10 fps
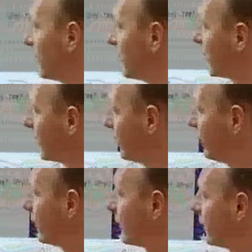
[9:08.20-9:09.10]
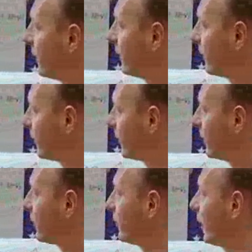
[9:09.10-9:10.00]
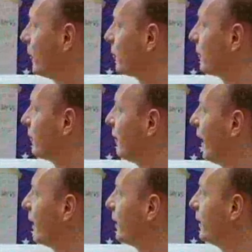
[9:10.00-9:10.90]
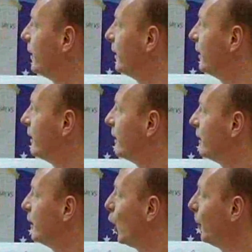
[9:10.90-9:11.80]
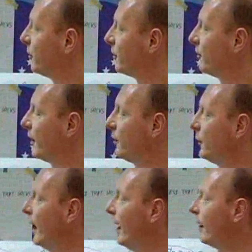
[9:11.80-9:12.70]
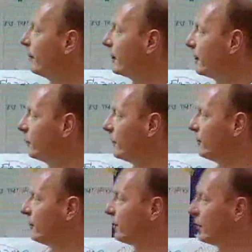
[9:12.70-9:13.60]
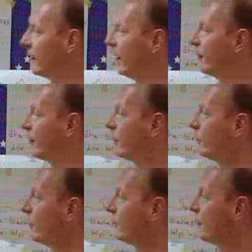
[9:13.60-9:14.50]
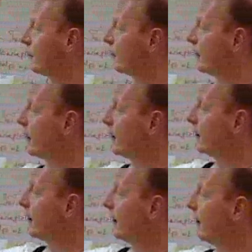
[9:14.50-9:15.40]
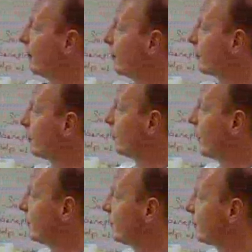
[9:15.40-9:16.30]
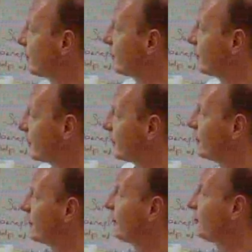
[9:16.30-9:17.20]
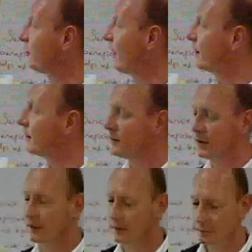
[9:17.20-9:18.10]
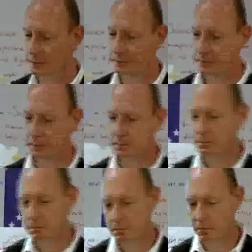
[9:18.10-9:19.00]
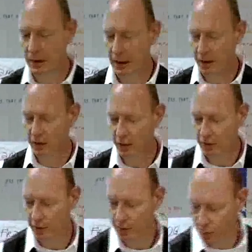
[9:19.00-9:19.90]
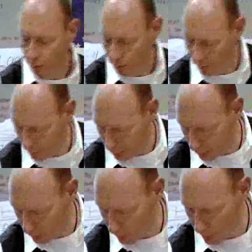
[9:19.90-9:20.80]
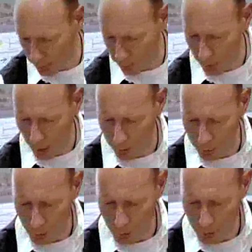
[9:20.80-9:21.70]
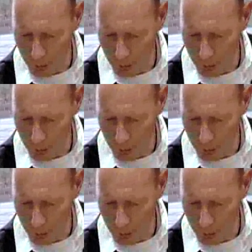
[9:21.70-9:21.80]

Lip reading: like this you can start to refine the options that you have and at which level you want to intervene through which strategy. It's just a tool for you to help you.